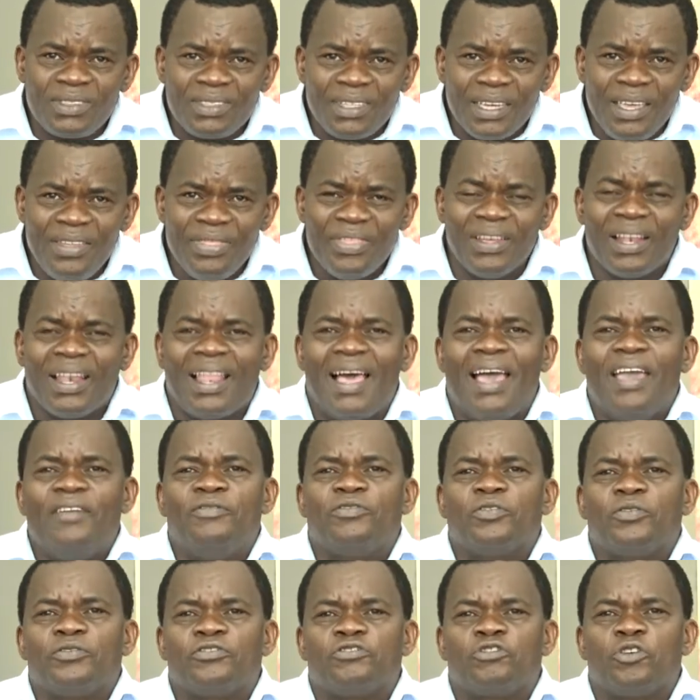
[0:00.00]
in the
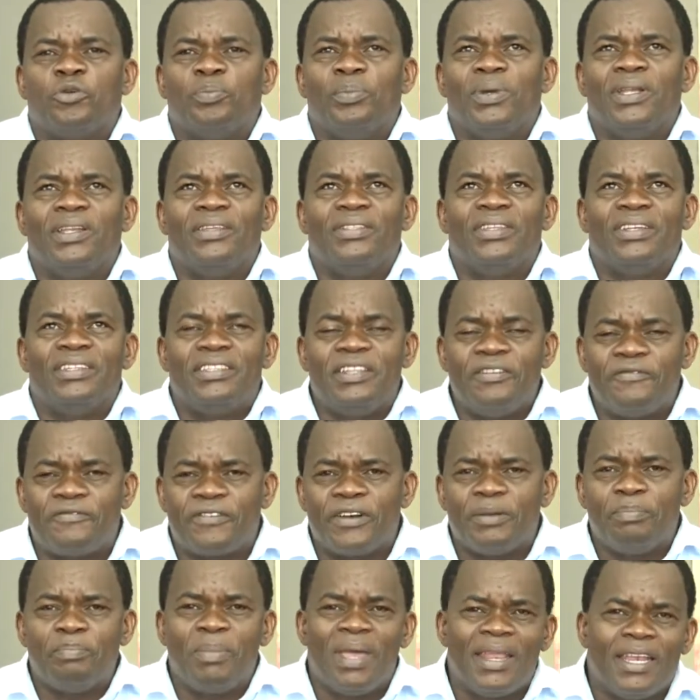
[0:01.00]
lives of so many, the
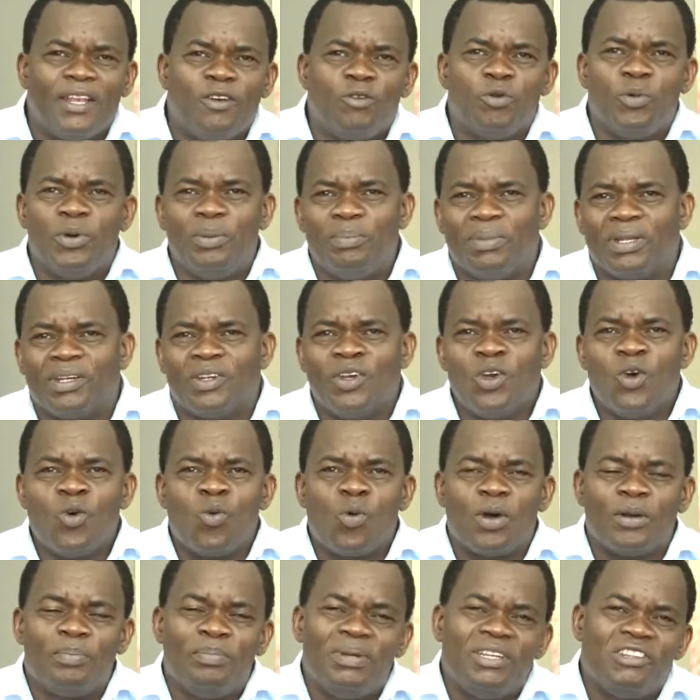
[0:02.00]
different men and women
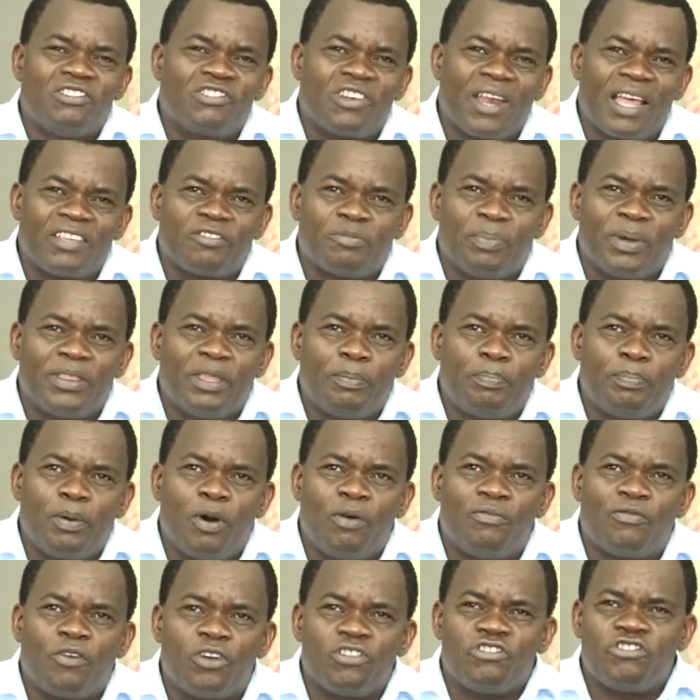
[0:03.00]
who had been touched by the power
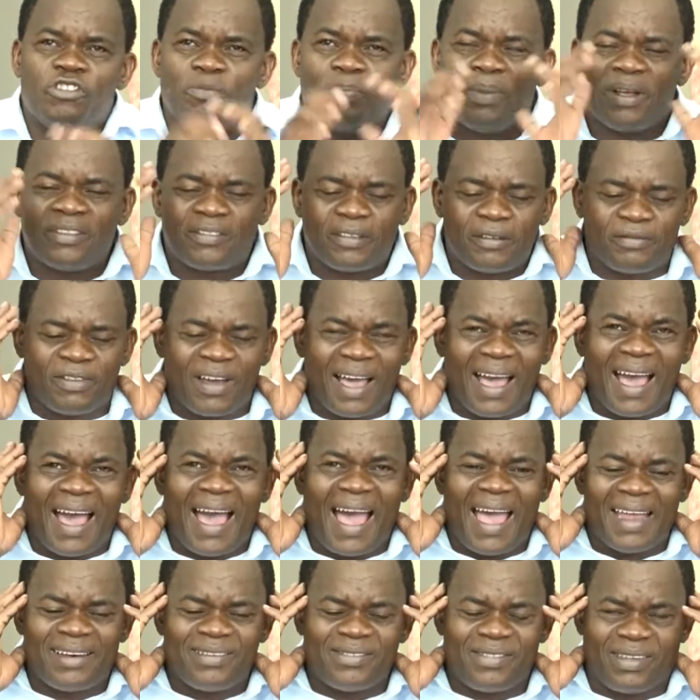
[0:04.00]
of God. She must have
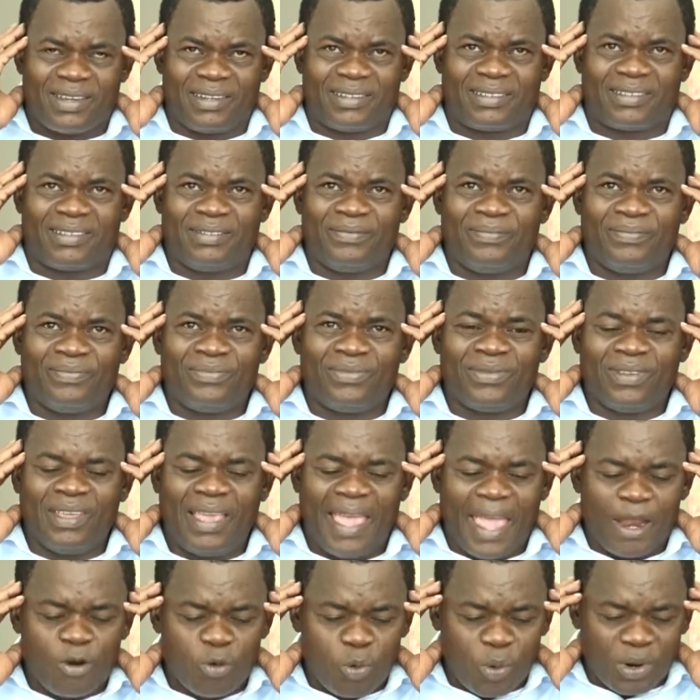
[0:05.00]
heard that.
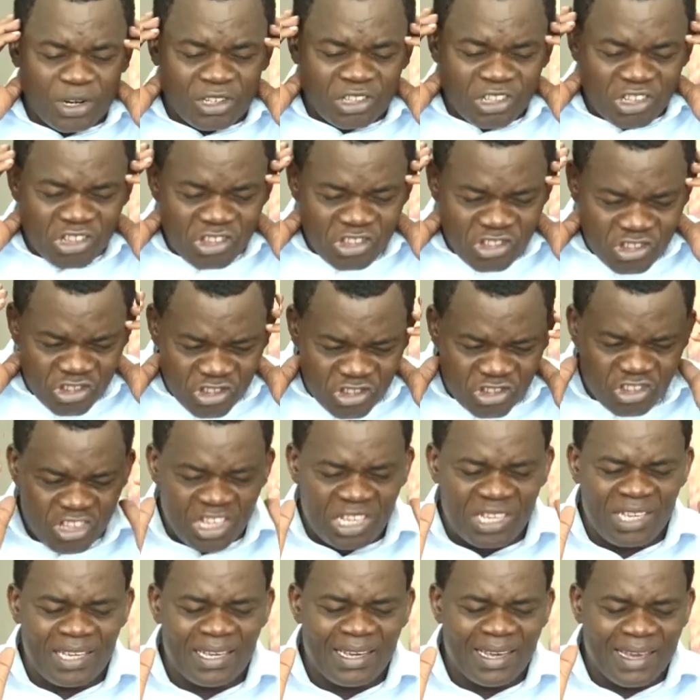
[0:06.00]
And when
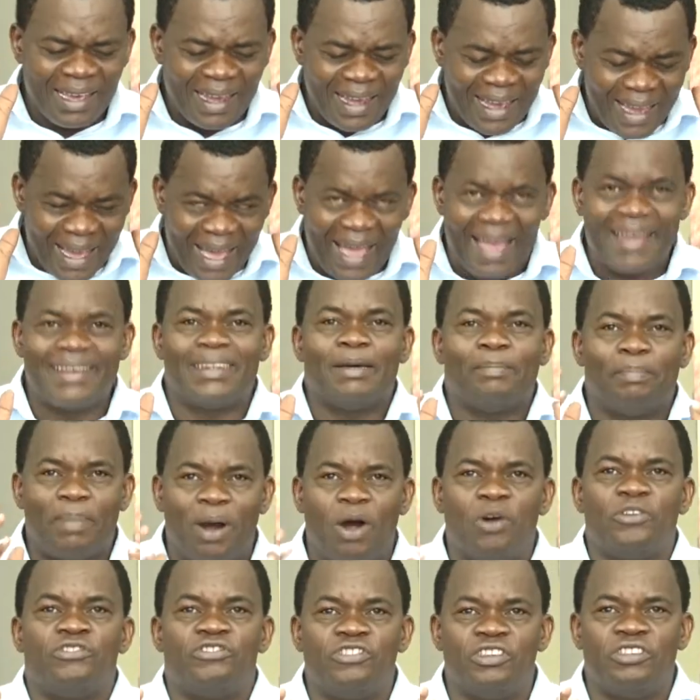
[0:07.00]
she heard
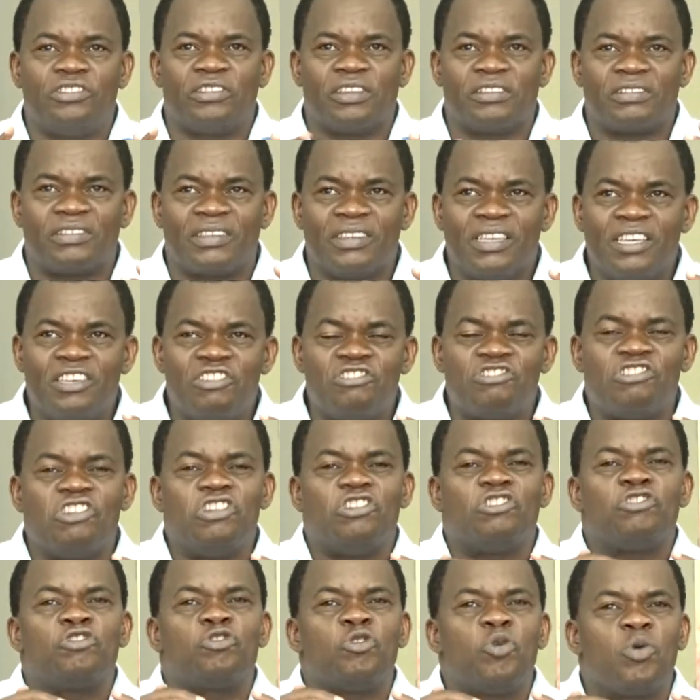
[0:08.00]
about Jesus,
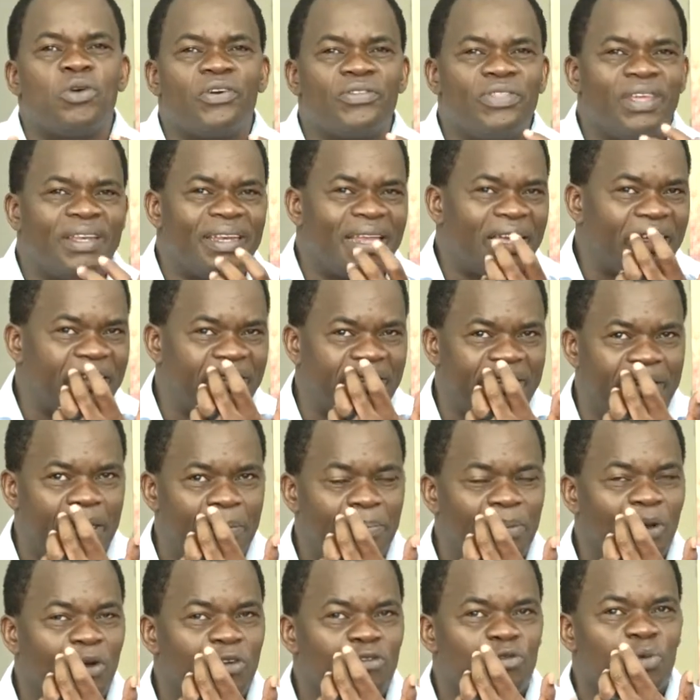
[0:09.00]
she took the next step.
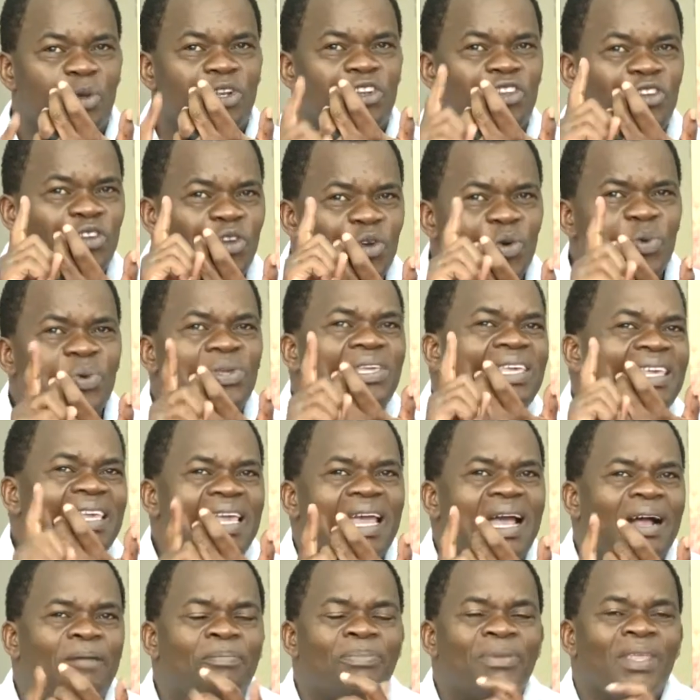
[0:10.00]
Because when you
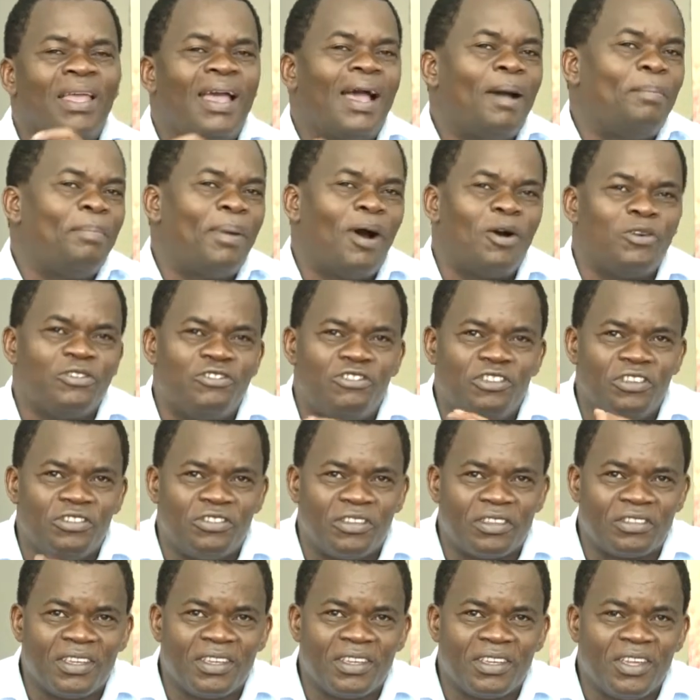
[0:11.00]
hear about
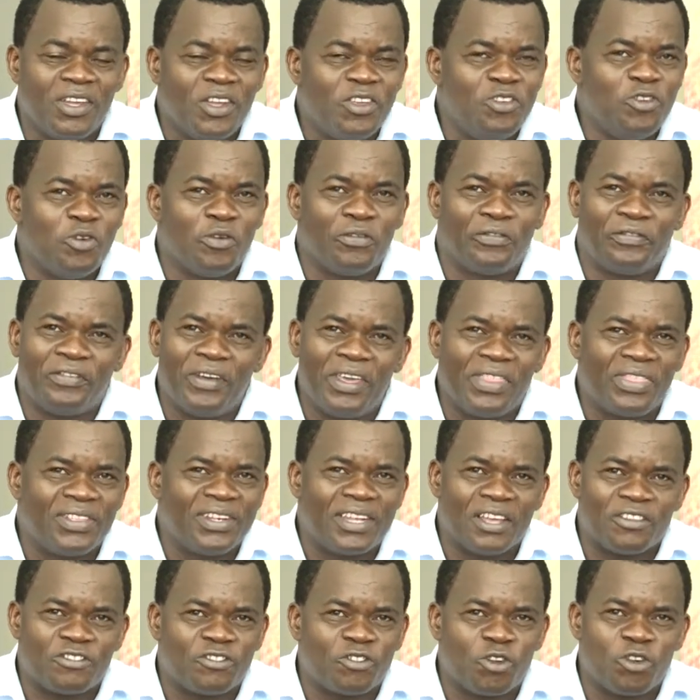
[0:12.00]
Jesus, your faith
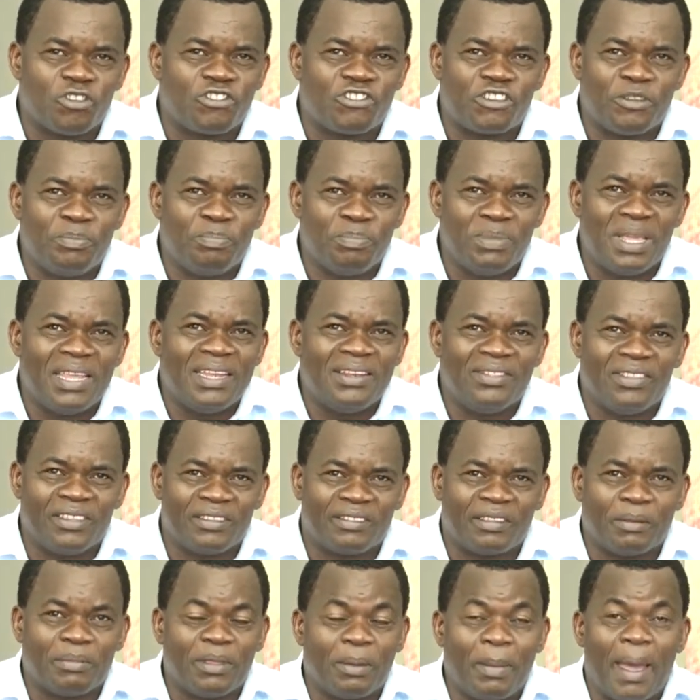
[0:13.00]
does not remain the
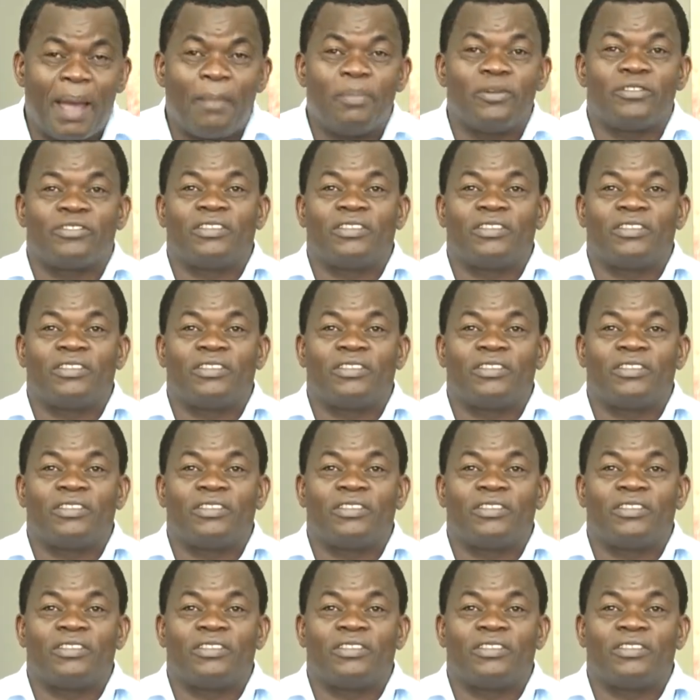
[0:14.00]
same. The Bible